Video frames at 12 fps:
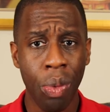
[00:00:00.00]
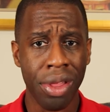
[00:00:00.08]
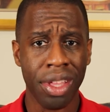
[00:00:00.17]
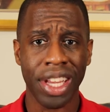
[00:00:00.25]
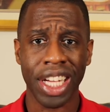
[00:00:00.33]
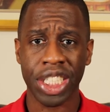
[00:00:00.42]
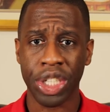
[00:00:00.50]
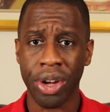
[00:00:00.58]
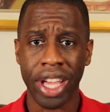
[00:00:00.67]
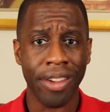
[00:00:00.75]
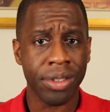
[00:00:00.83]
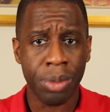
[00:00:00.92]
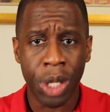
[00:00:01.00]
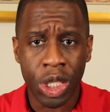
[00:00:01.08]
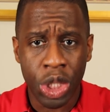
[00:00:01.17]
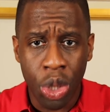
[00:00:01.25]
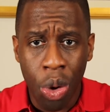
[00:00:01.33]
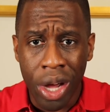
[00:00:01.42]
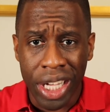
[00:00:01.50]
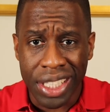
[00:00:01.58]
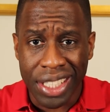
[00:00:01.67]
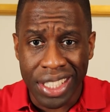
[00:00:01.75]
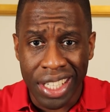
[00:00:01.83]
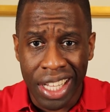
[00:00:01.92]
where the dictionary gives me a
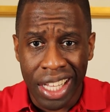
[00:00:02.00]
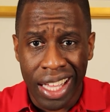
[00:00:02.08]
choice?